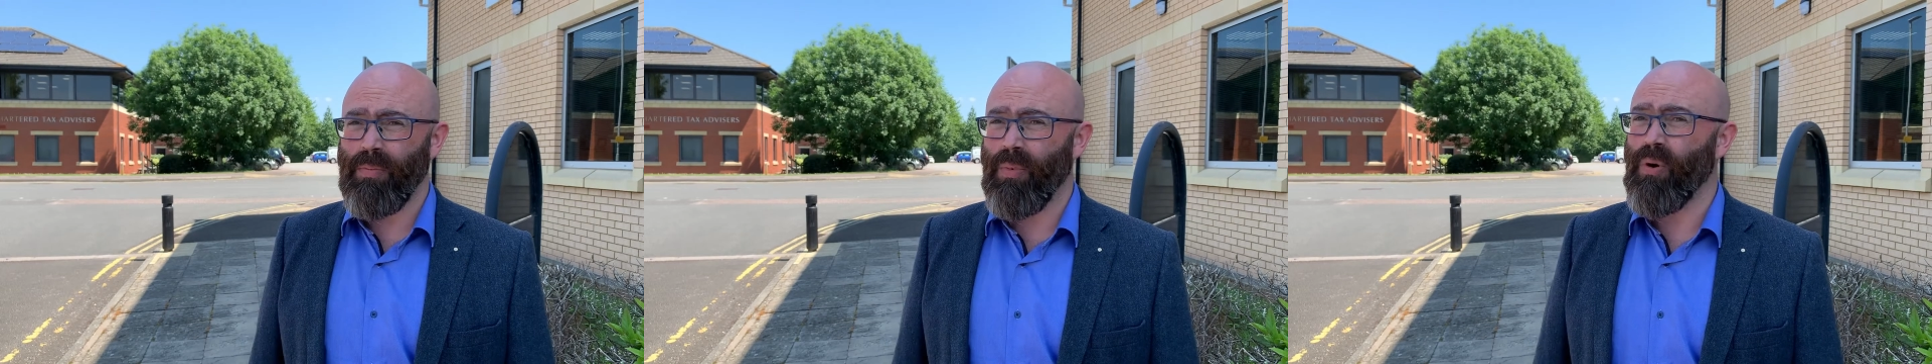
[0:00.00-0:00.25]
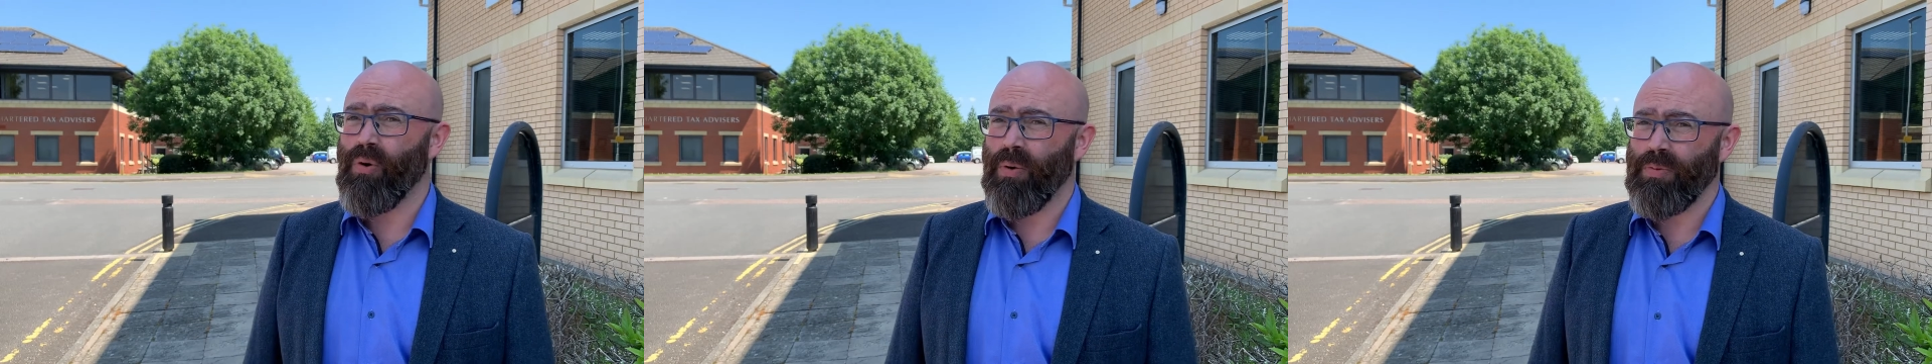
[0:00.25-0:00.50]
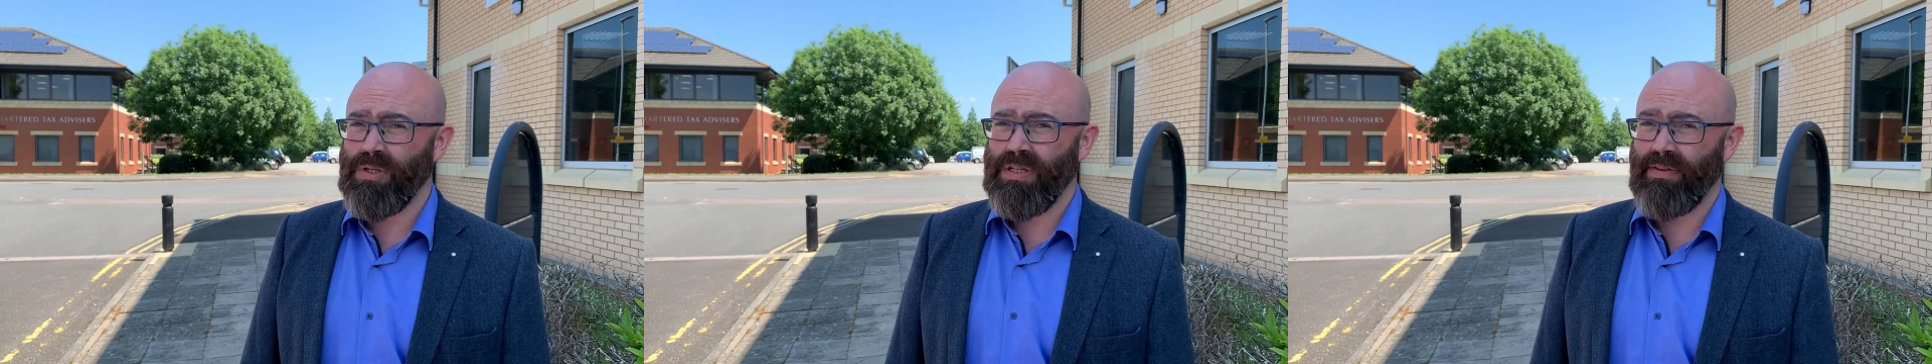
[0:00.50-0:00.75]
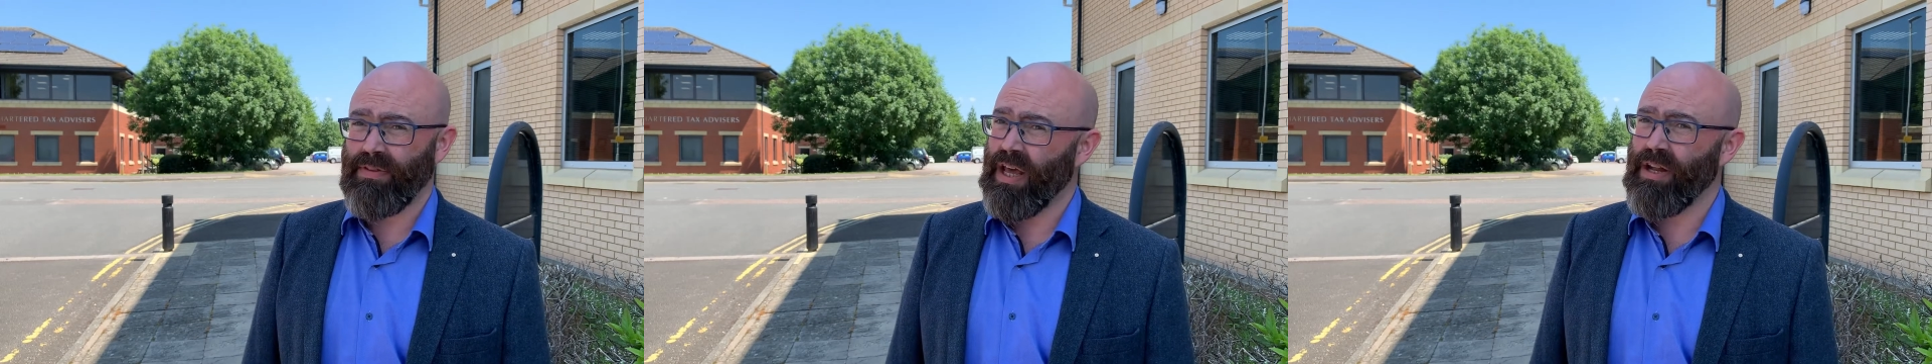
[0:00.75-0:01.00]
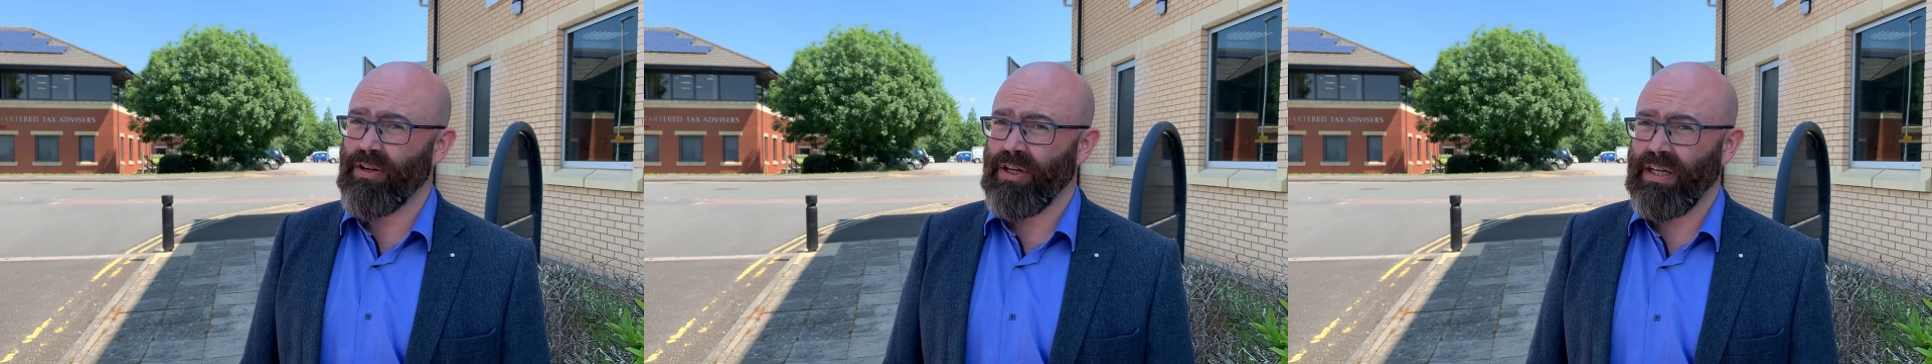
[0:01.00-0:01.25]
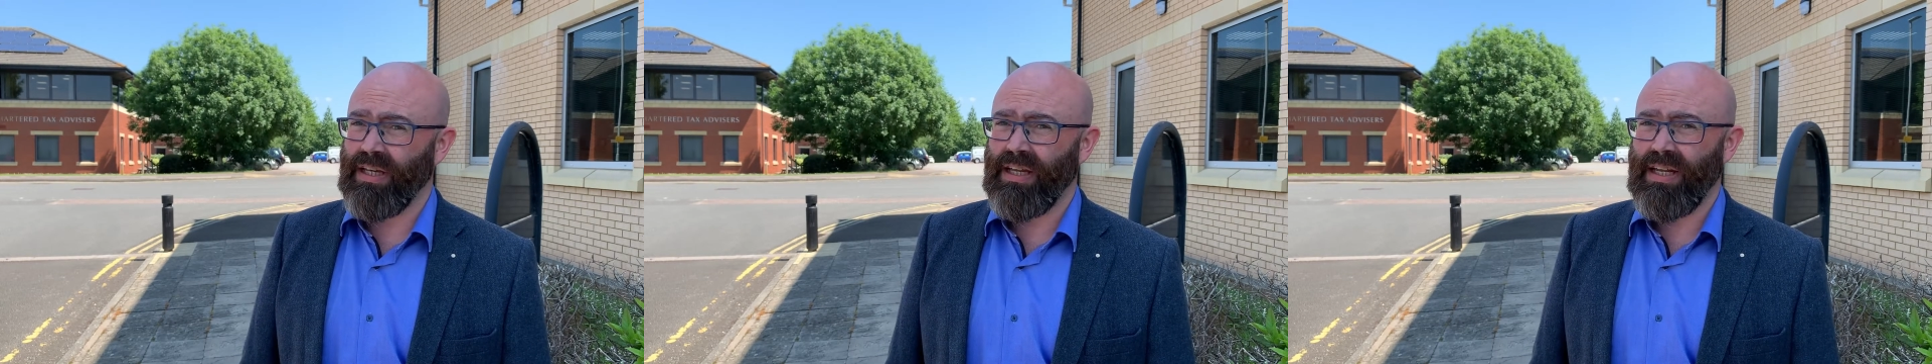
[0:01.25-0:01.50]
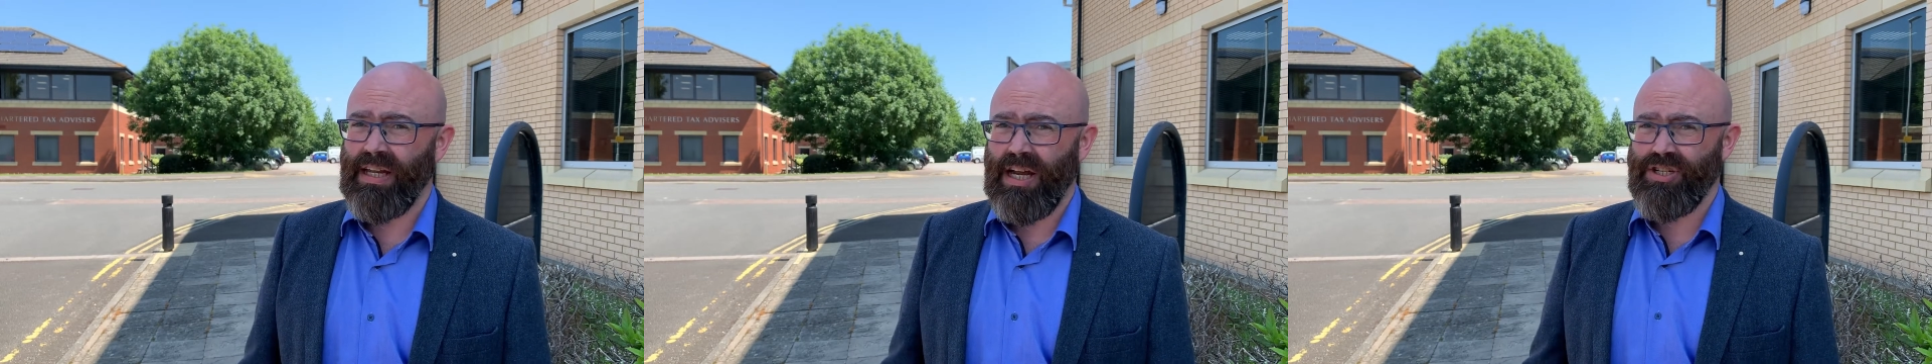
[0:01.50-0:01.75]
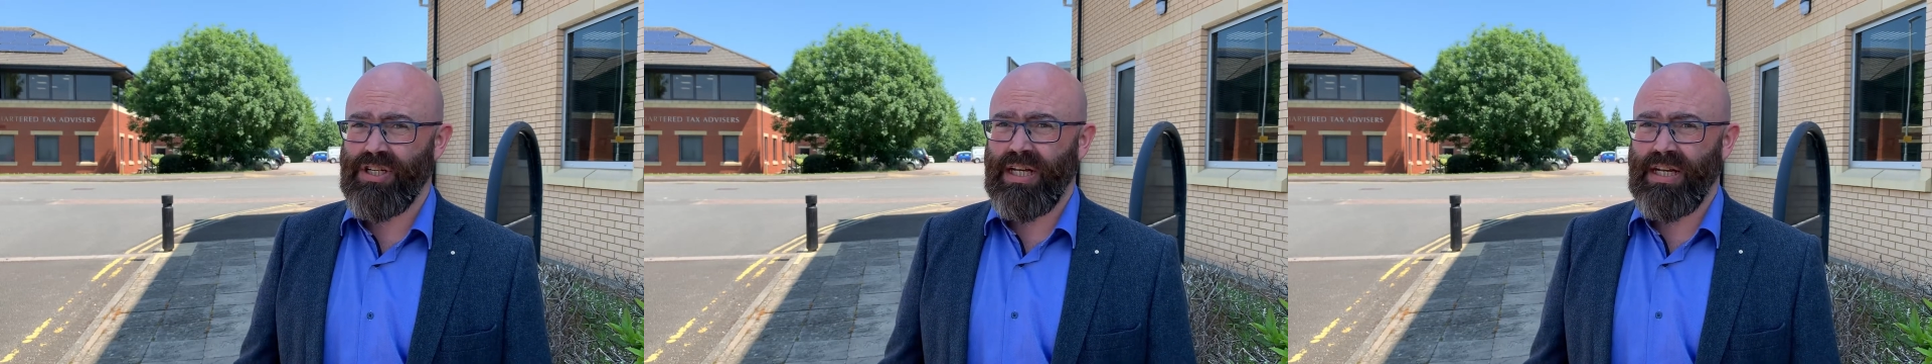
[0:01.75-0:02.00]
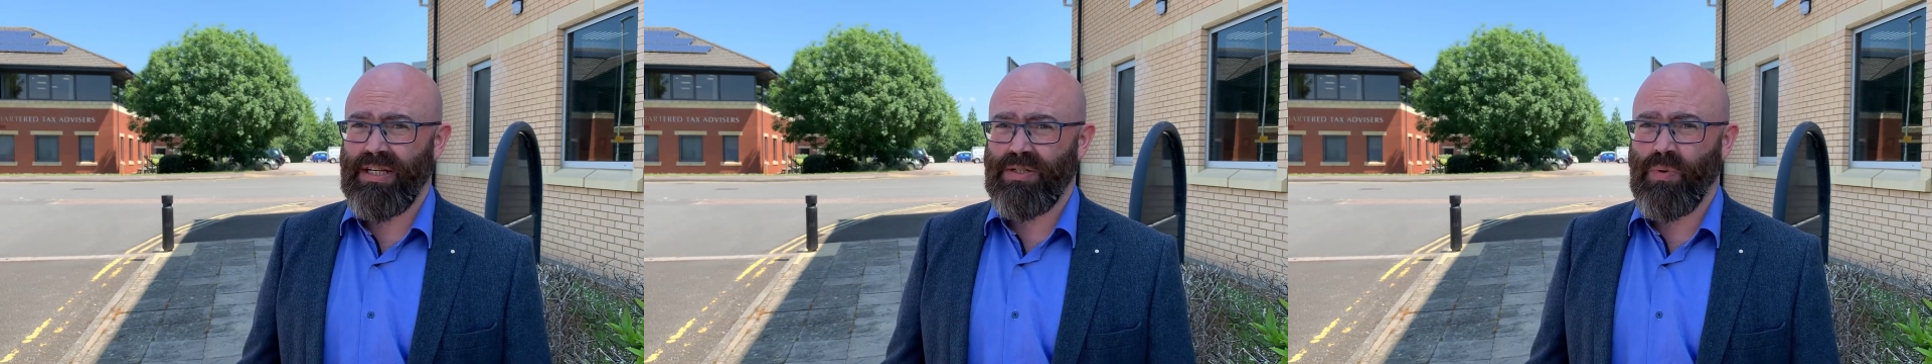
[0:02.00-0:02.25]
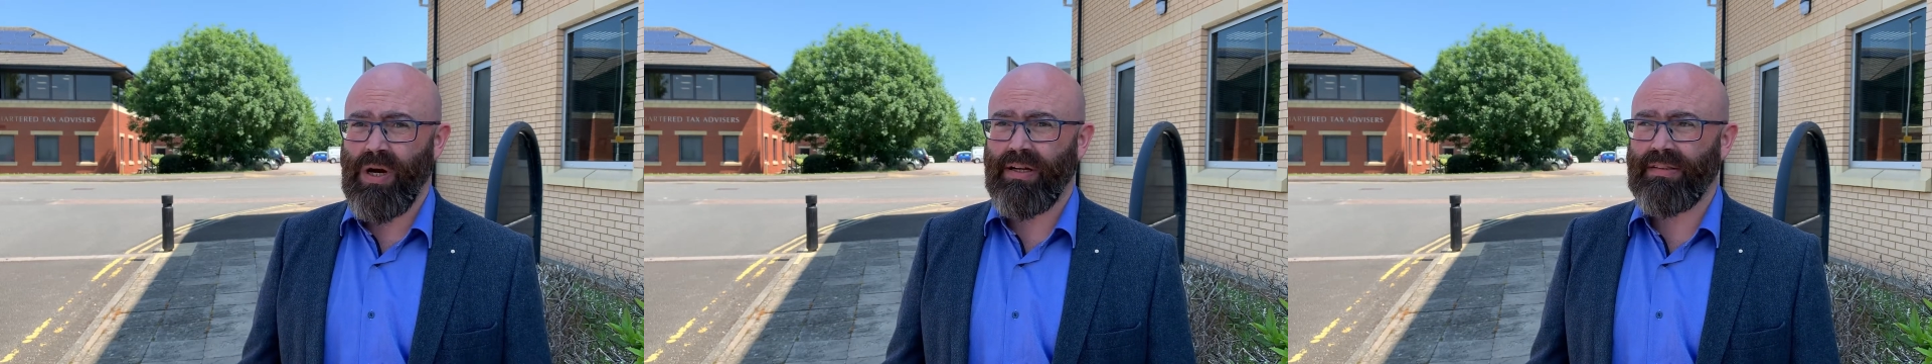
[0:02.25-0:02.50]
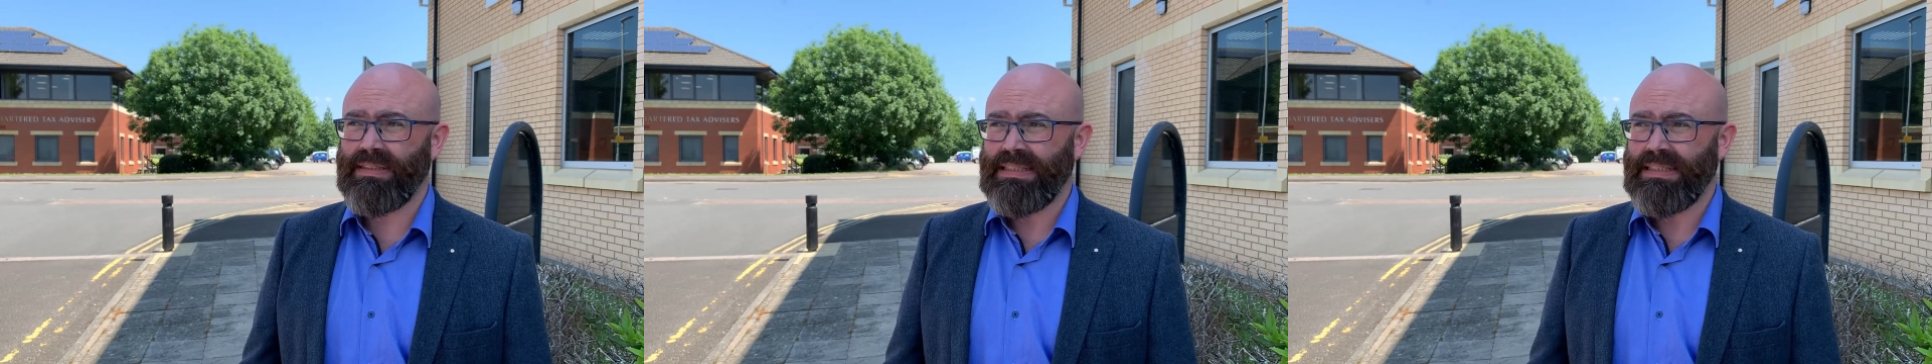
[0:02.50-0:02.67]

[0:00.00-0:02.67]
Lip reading: more options if they're looking nationally as well.